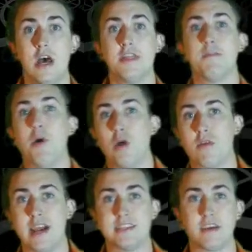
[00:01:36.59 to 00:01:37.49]
the
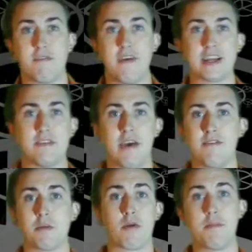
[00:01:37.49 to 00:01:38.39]
polarizing effect of
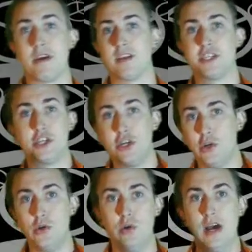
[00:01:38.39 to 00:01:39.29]
having primarily
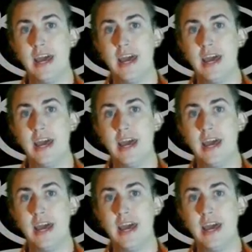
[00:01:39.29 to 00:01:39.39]
two